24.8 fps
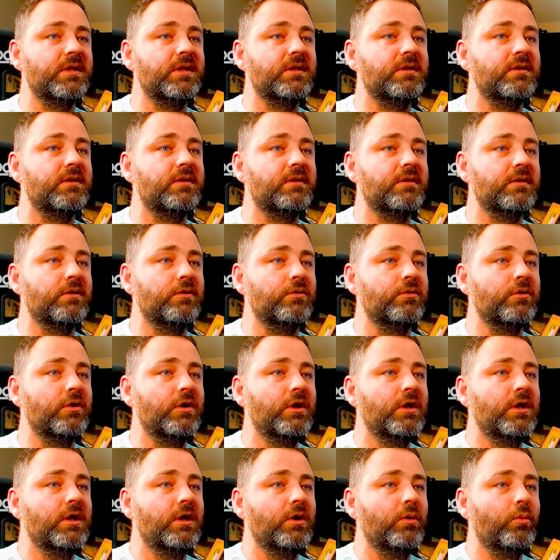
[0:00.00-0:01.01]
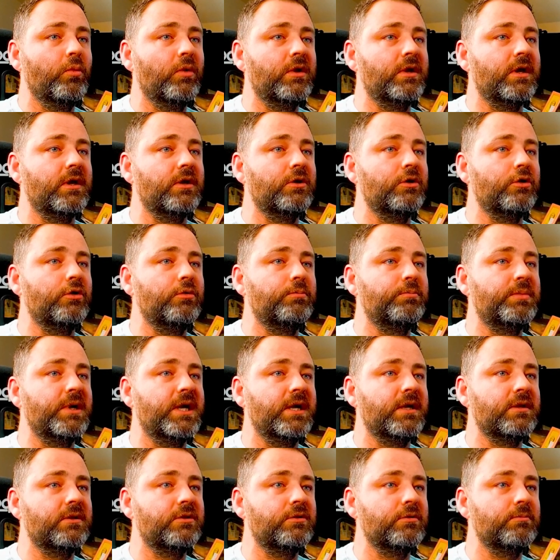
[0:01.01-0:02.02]
So when I go
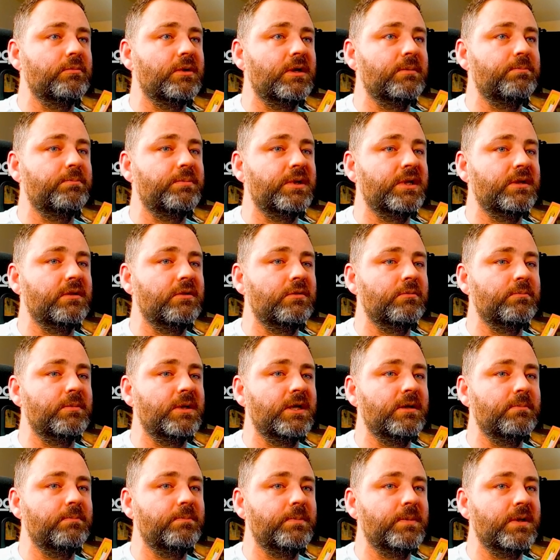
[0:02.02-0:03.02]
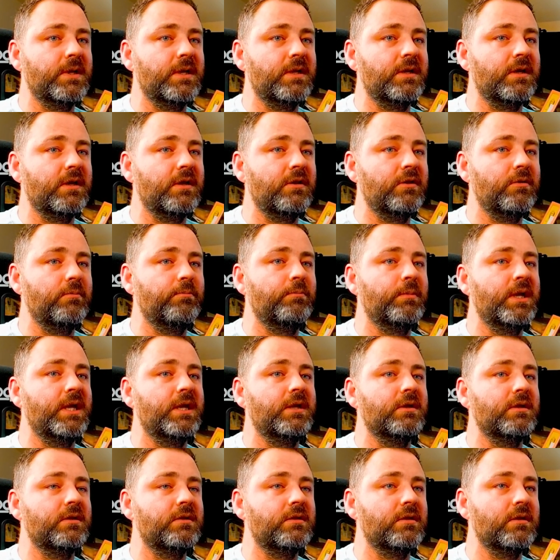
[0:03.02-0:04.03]
back to my pedal map and I make
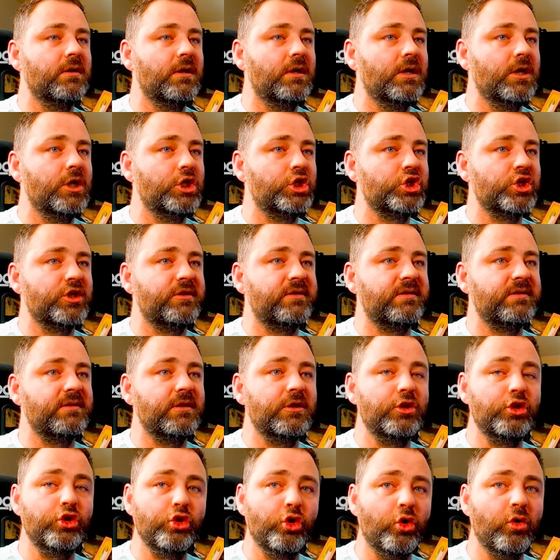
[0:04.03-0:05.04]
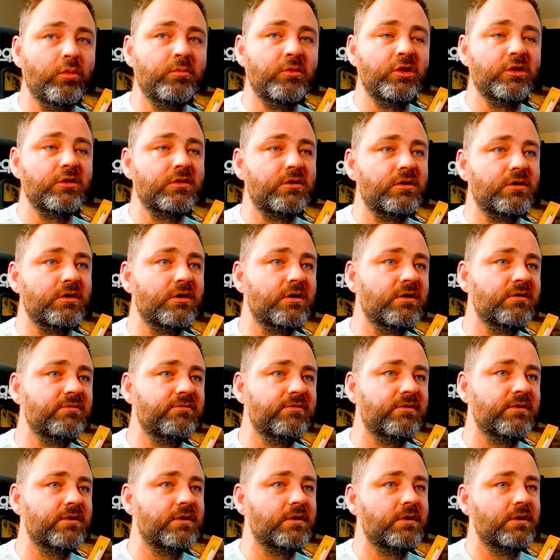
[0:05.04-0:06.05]
it just the normal curve,
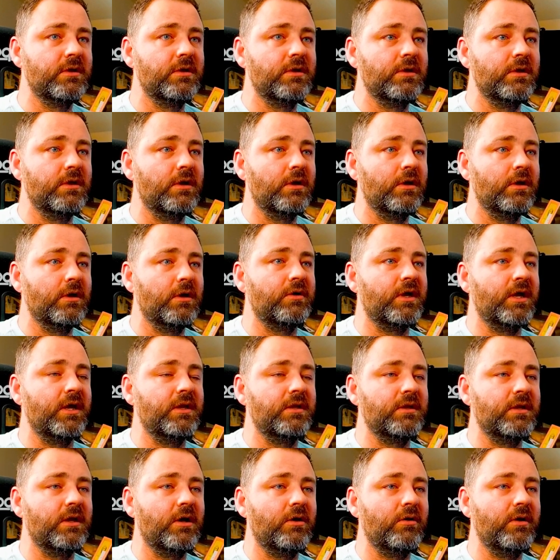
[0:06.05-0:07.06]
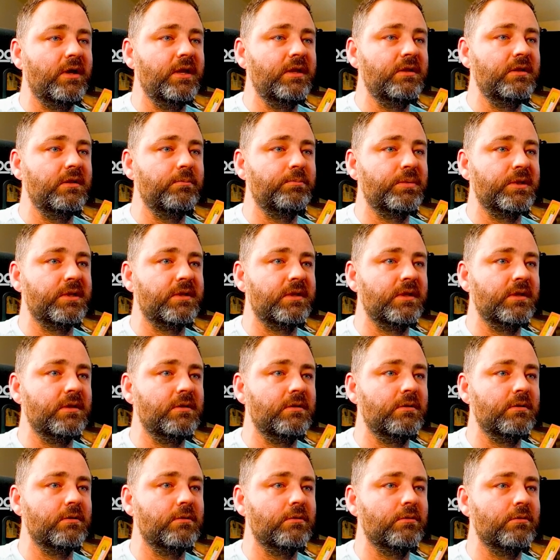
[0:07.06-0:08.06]
okay, now 80%
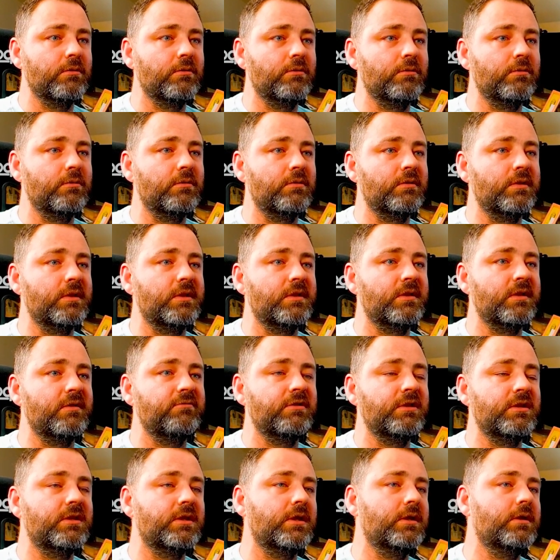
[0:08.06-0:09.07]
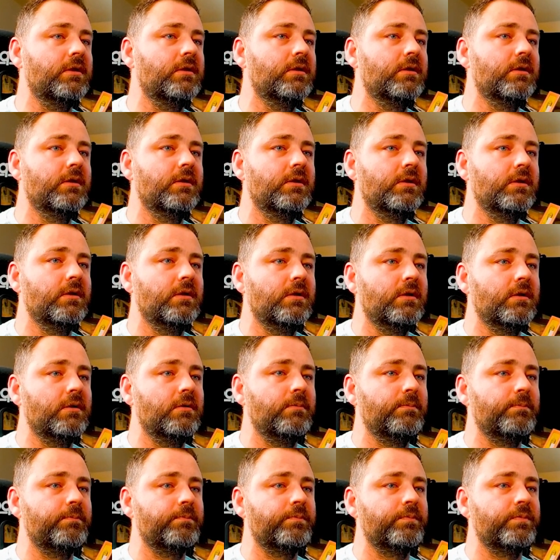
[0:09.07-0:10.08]
or 70,
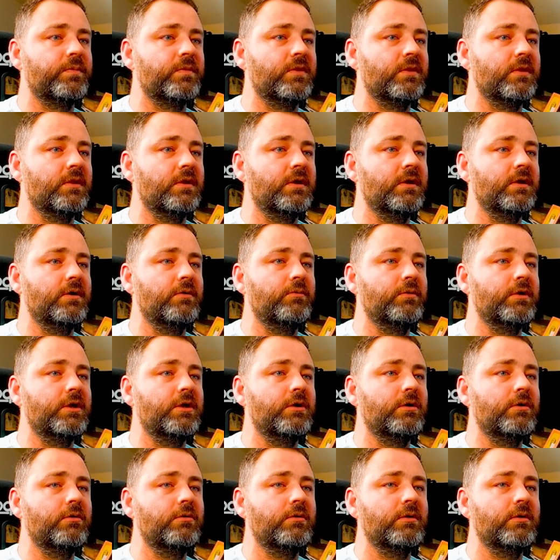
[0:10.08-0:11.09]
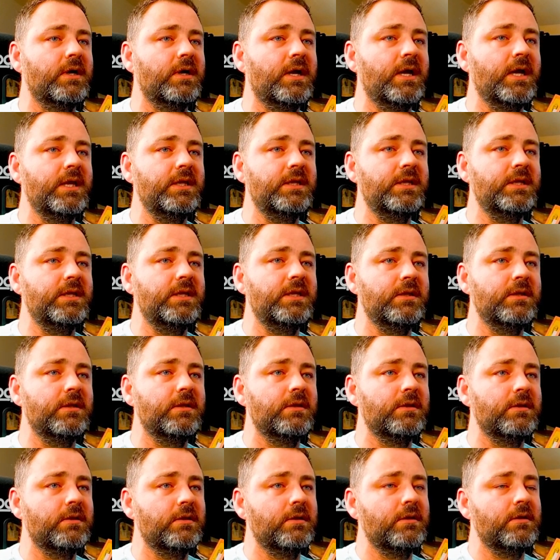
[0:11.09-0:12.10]
there we go, 80,
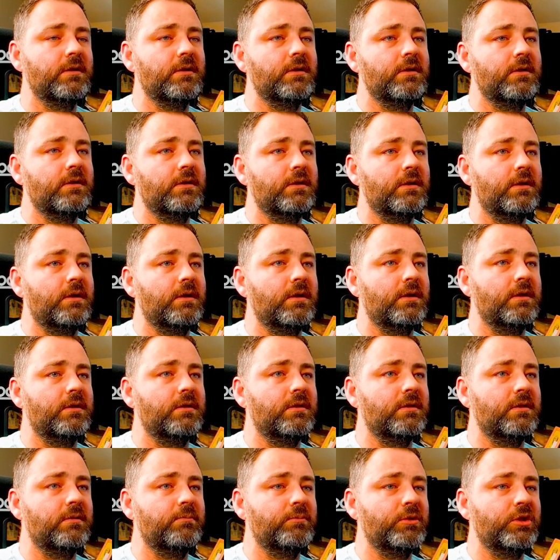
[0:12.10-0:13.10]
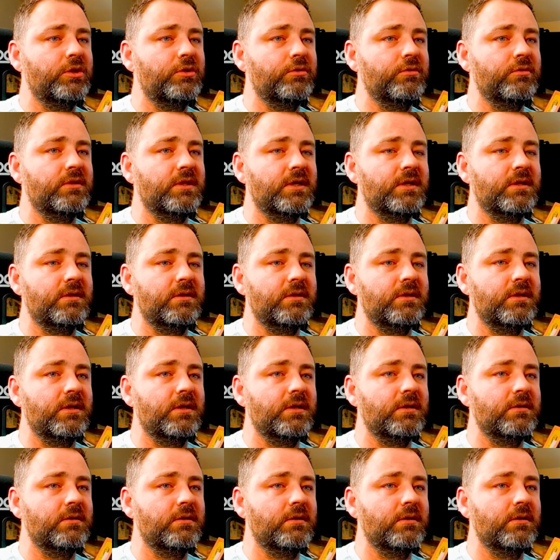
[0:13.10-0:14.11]
and let me do that
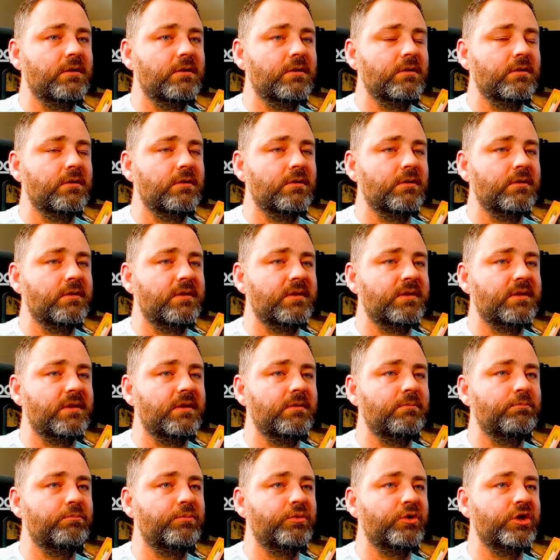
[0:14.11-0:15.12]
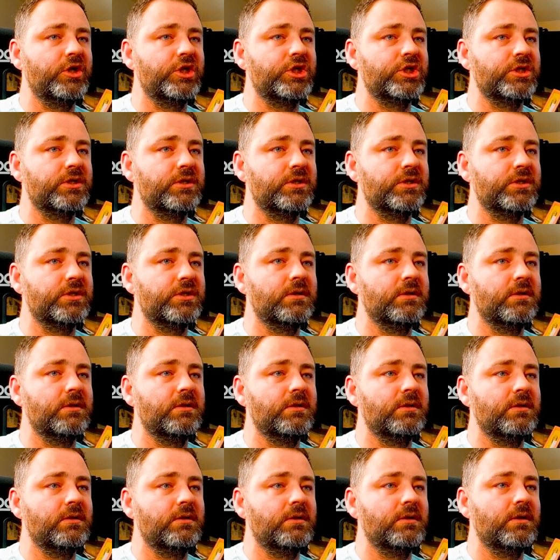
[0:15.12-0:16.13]
again, same pressure,
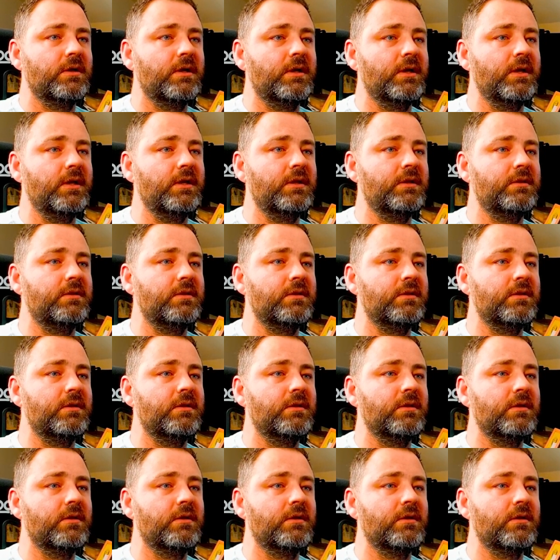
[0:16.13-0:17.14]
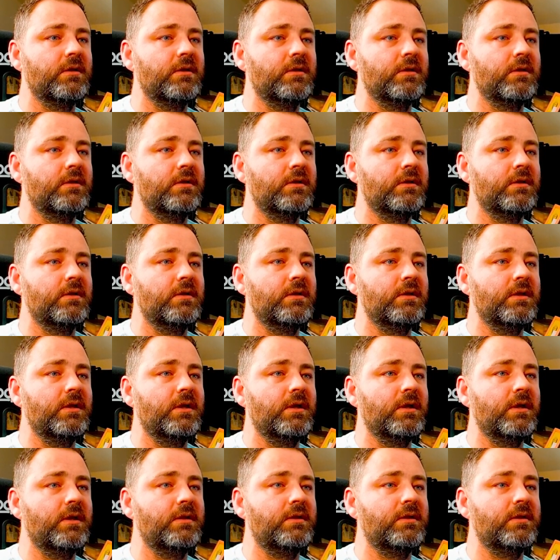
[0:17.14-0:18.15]
80,
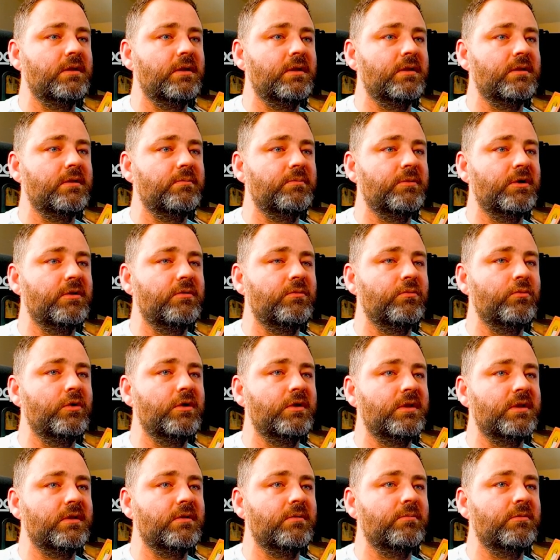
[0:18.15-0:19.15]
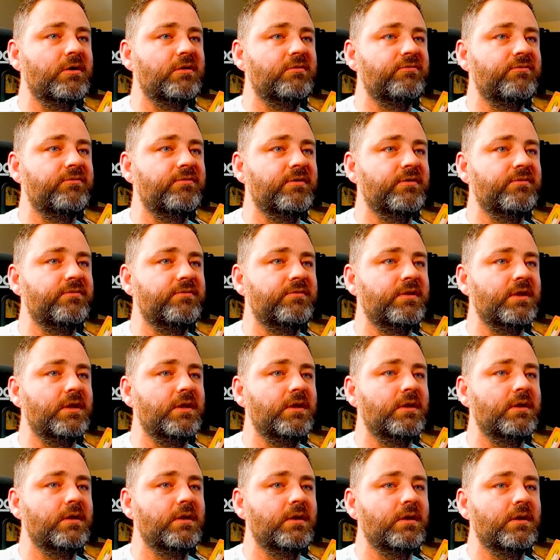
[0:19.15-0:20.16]
yeah, it says works out about
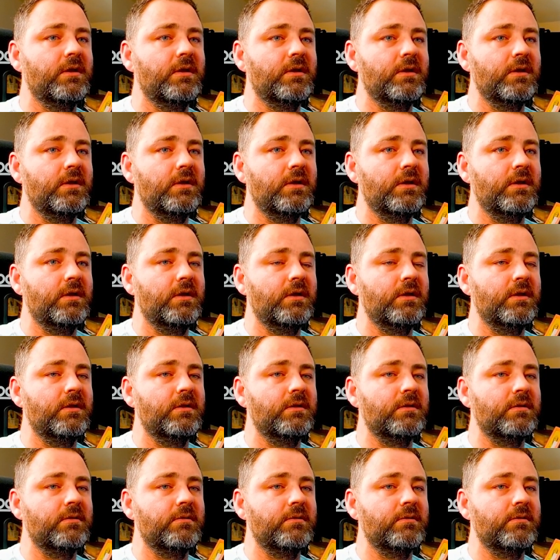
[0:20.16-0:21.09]
50, and